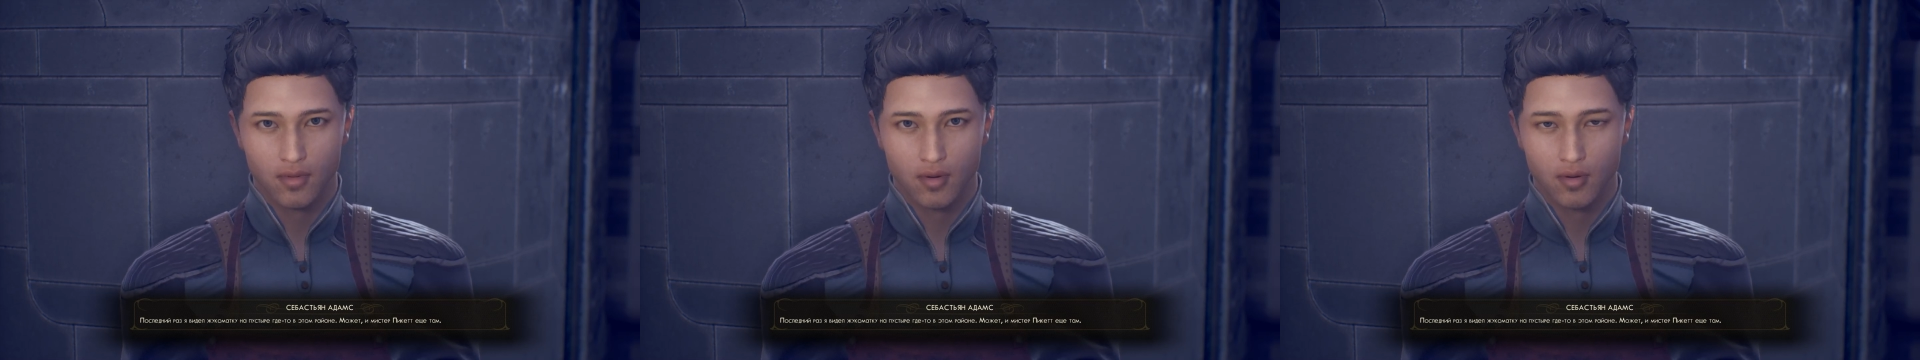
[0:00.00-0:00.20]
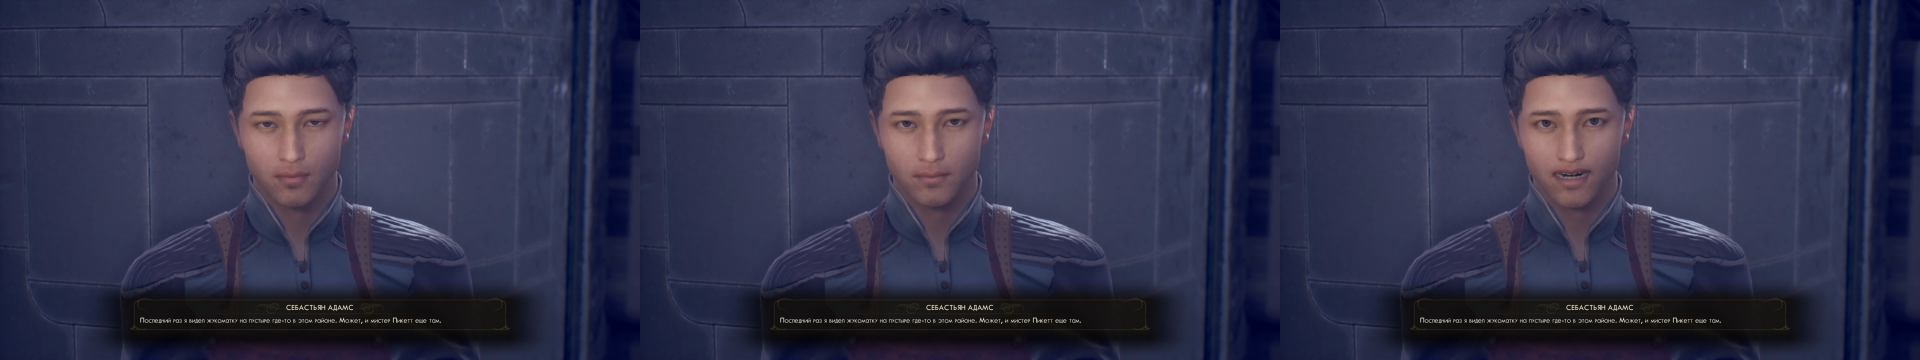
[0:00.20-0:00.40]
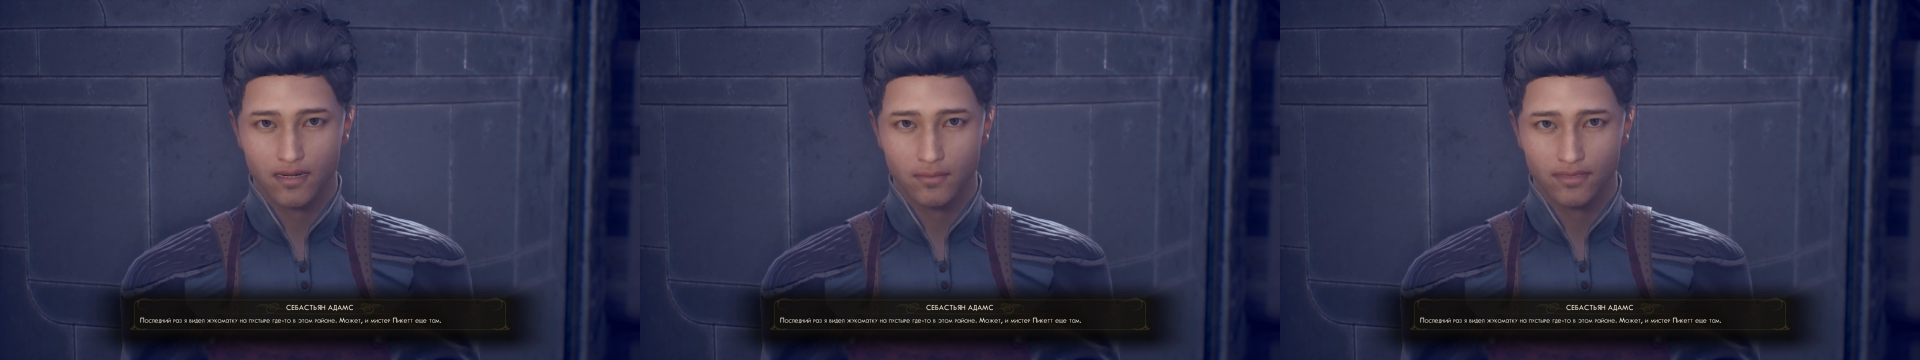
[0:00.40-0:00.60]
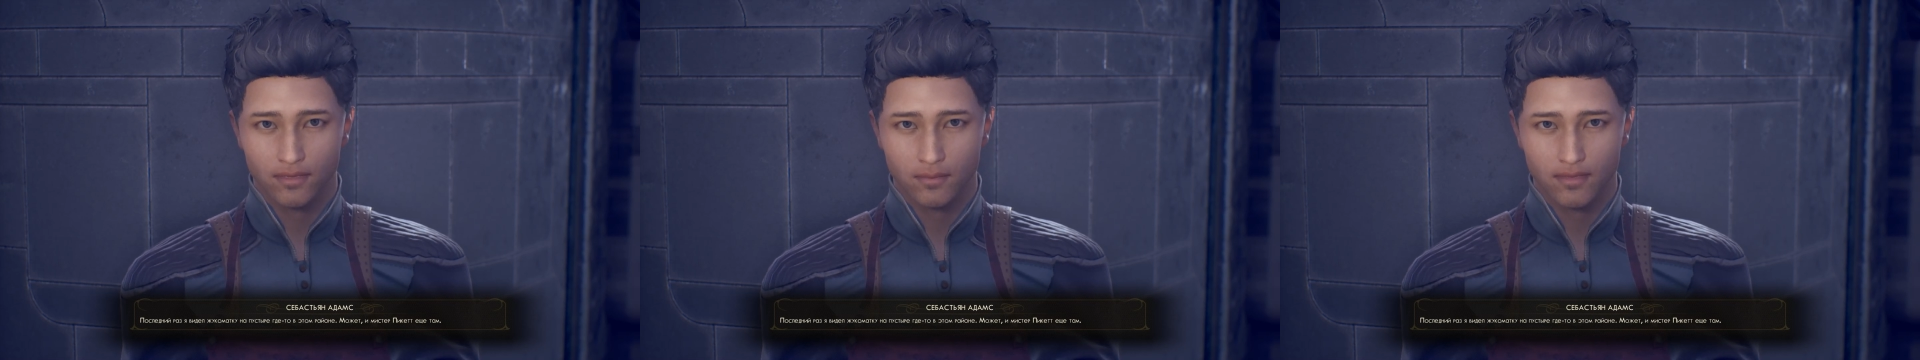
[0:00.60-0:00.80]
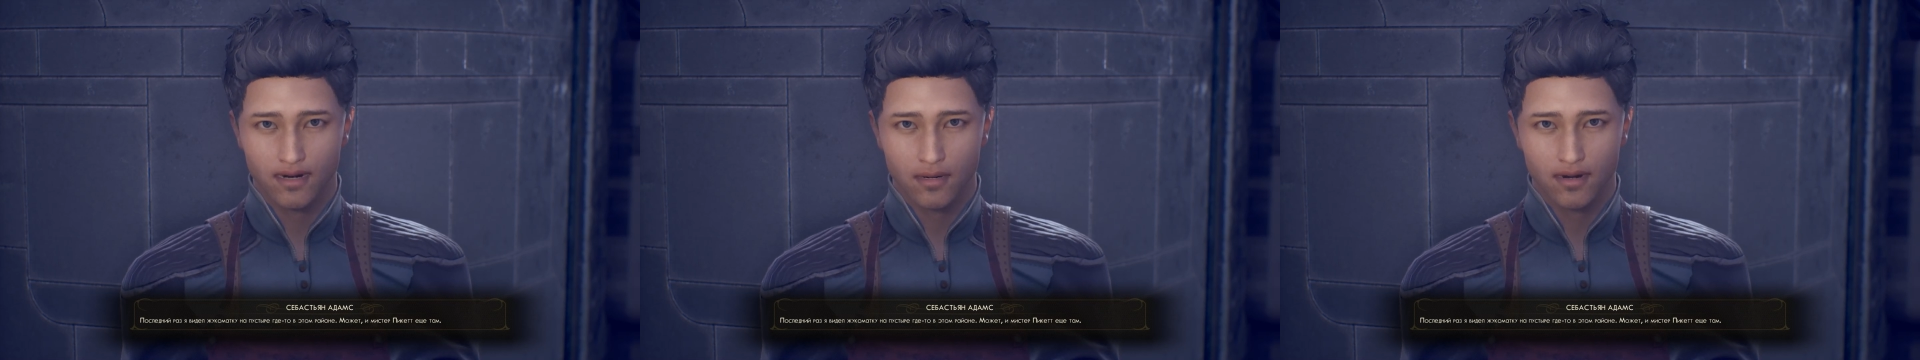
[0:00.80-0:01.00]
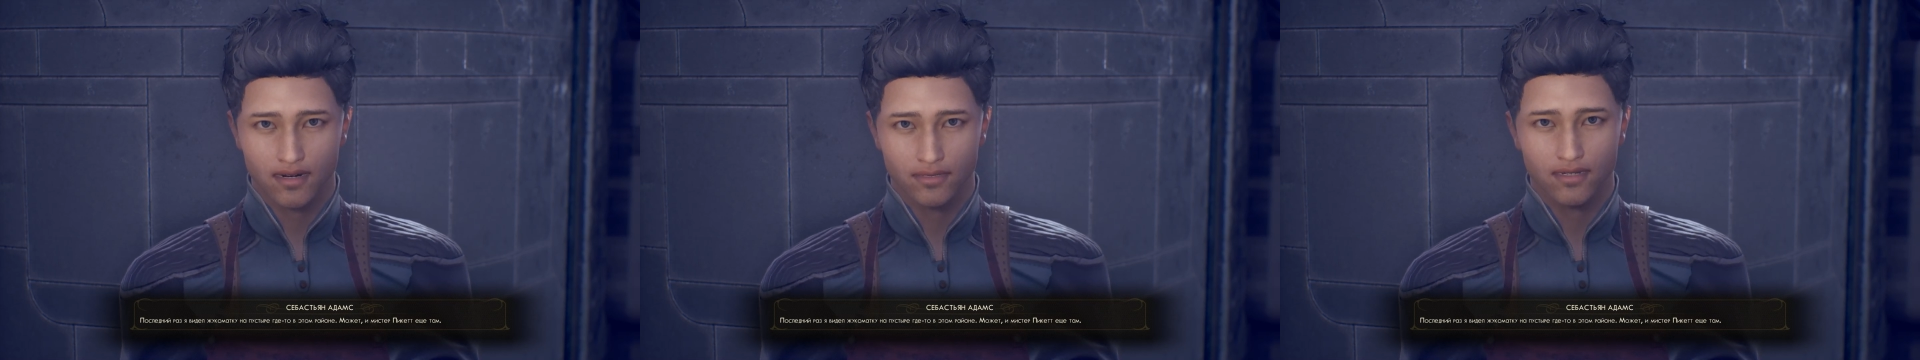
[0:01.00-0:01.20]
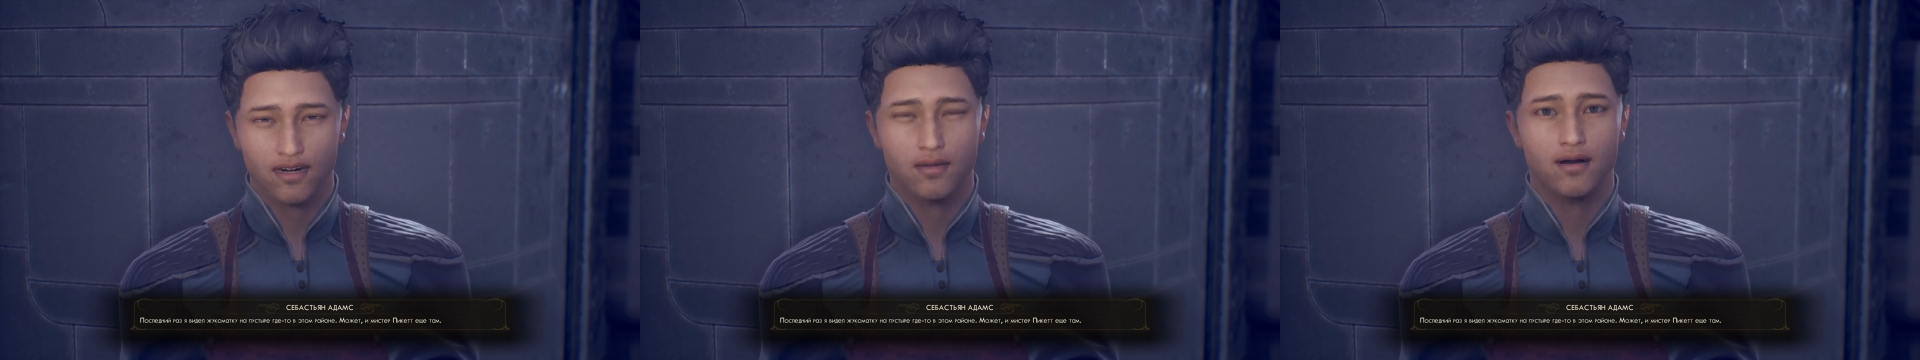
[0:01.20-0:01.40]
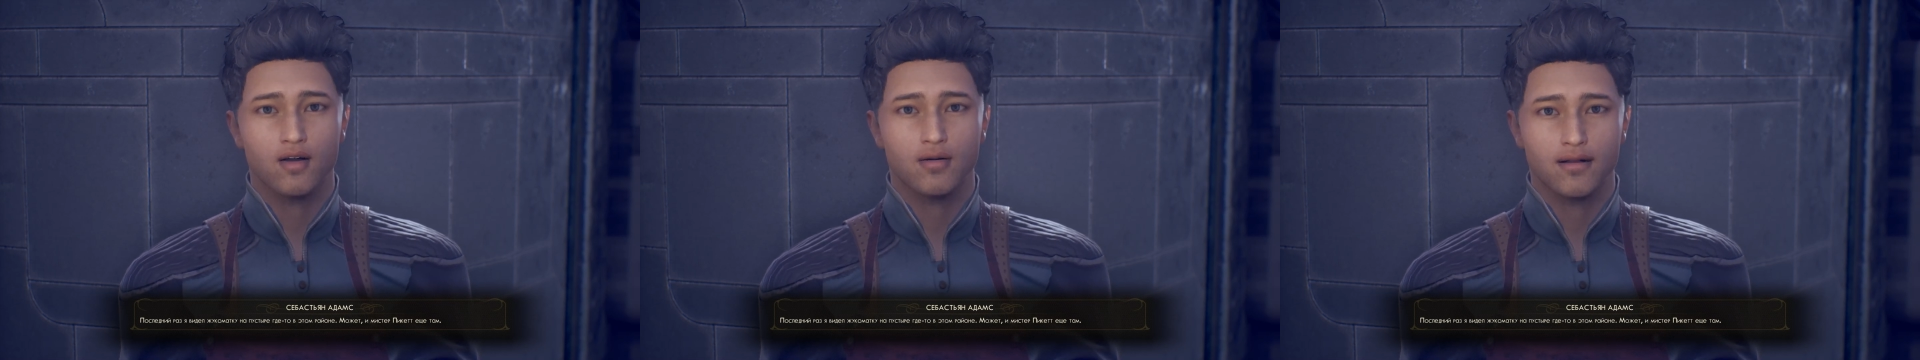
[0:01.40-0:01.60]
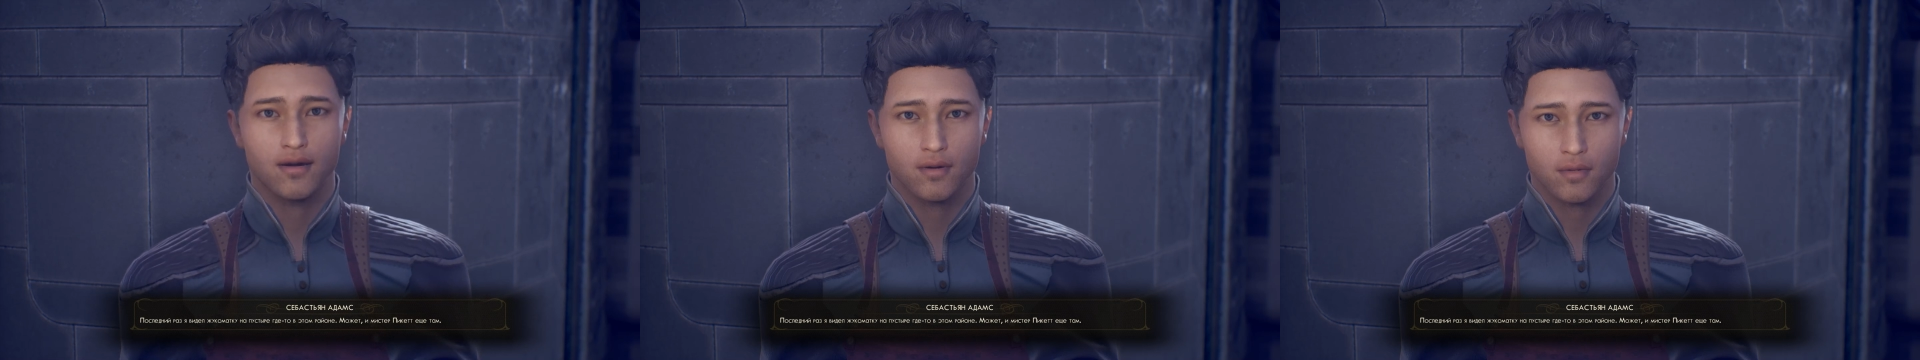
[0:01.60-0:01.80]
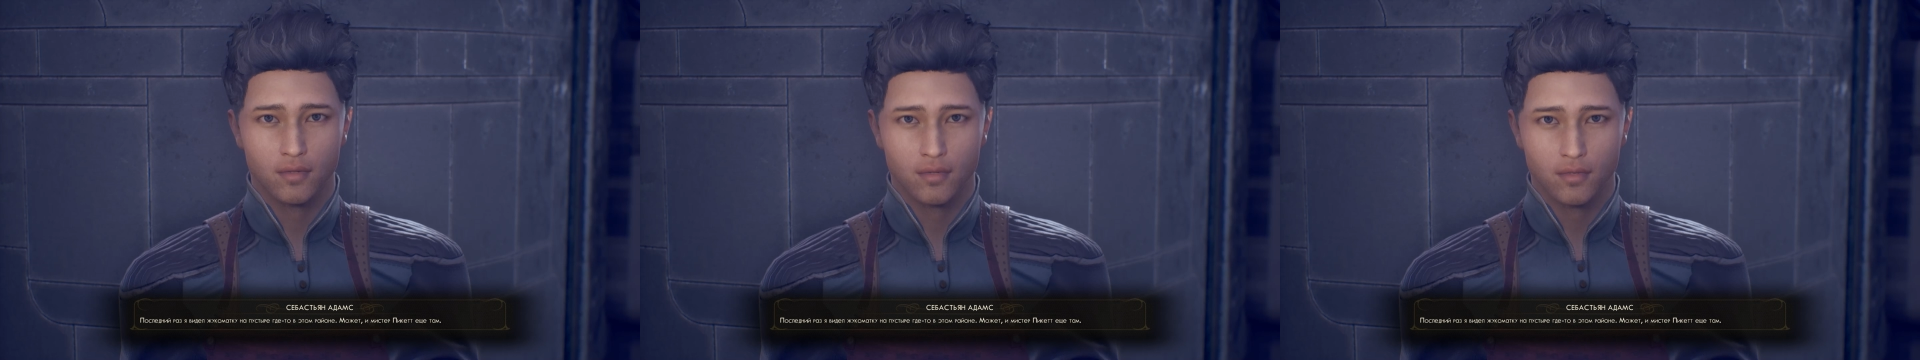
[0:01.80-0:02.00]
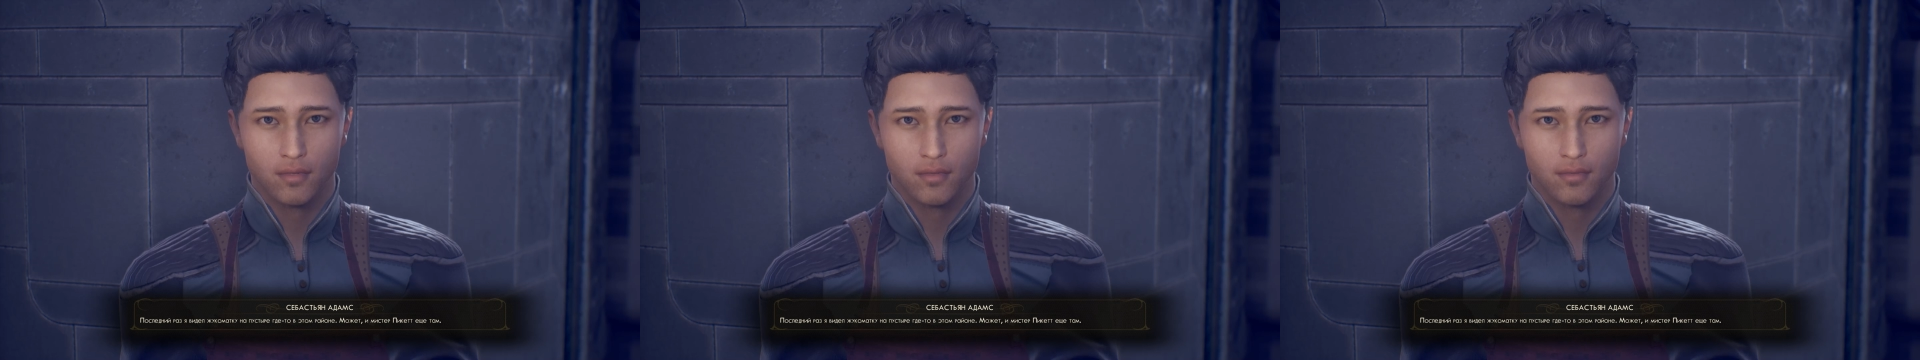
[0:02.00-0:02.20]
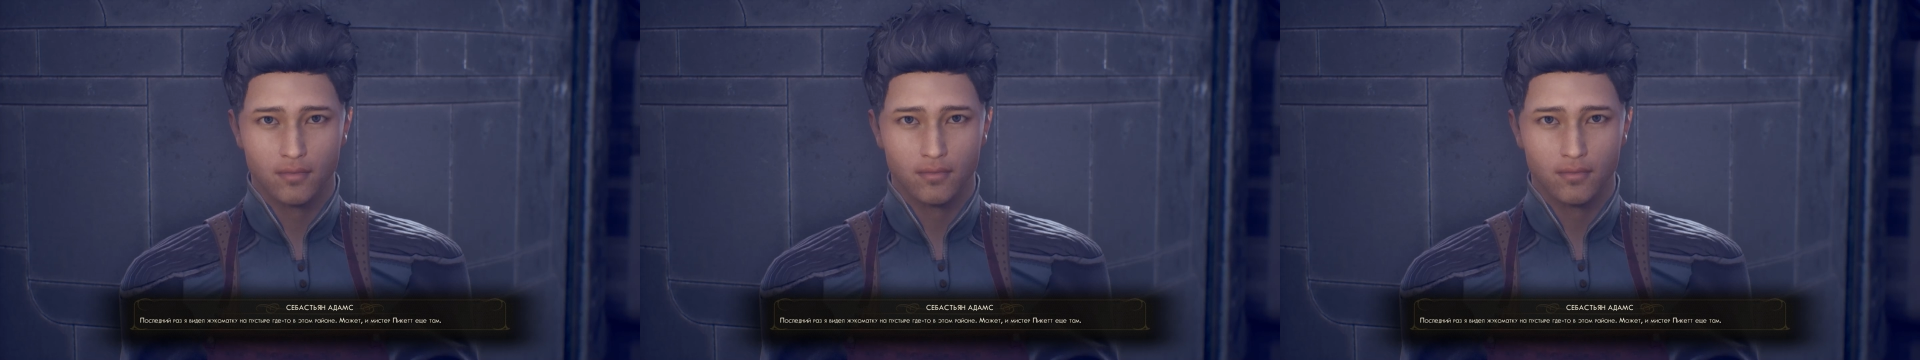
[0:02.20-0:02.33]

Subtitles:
Could be Mr. Pickett still out there, too.